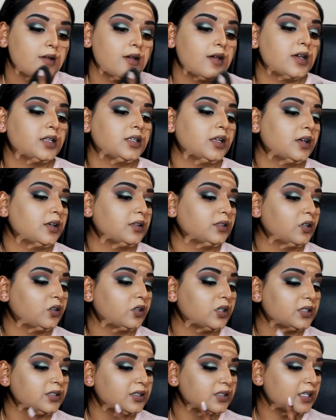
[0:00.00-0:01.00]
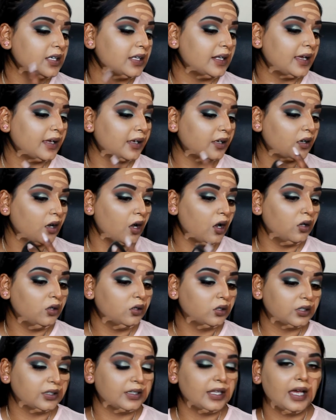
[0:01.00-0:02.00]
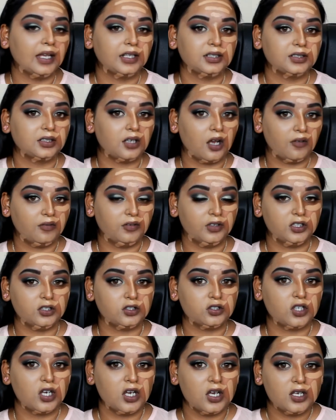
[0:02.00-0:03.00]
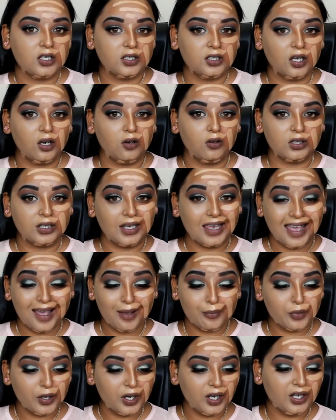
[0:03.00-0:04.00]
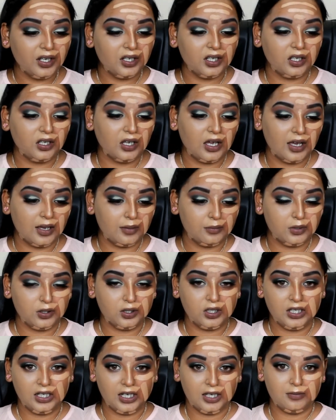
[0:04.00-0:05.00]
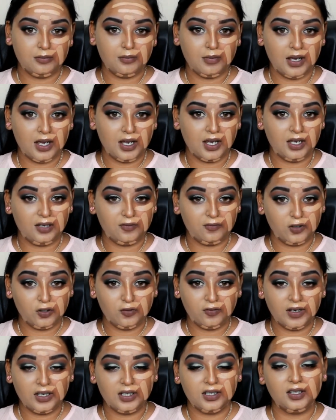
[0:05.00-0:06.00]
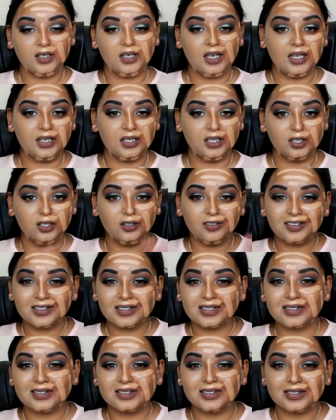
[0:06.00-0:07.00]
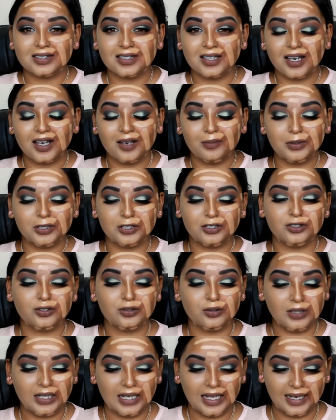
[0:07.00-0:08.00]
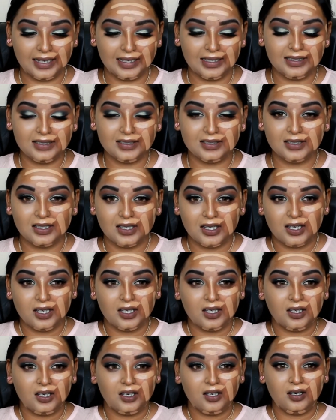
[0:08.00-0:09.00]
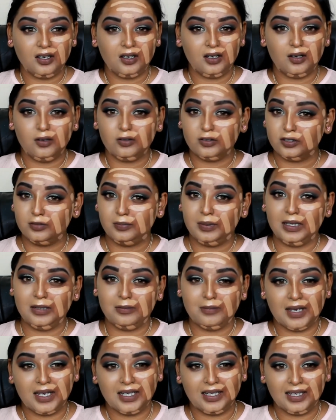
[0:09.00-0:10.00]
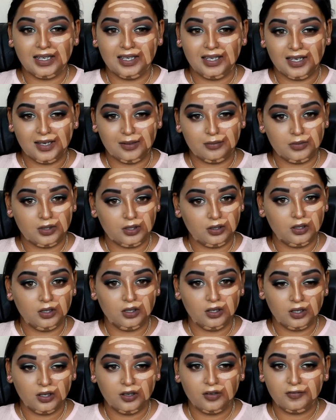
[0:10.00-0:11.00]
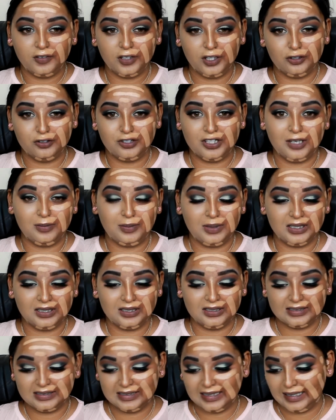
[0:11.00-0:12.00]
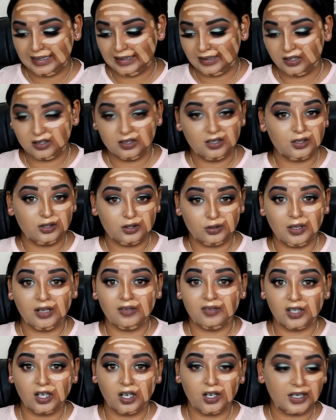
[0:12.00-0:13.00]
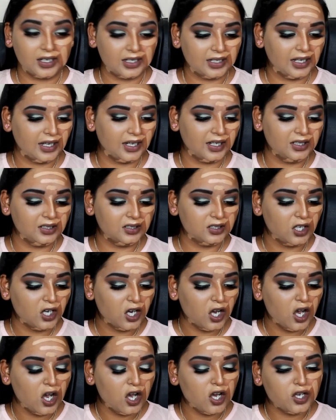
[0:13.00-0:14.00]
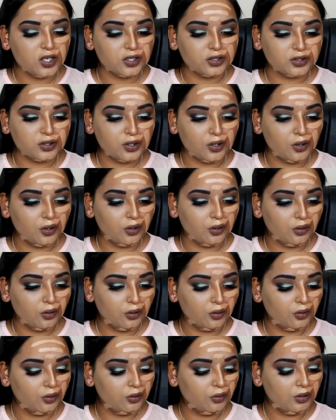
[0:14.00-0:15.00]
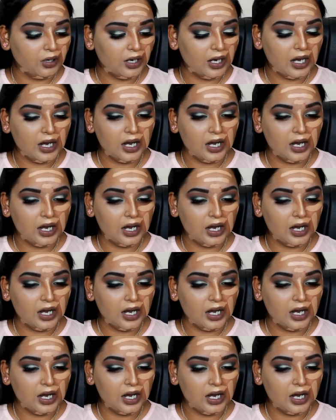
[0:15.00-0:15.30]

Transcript: and as you can see like look at that coverage now on camera I'm looking at my viewfinder and it looks a bit too light. Uh, also bear in mind I am videotaping this like 12 o'clock at night so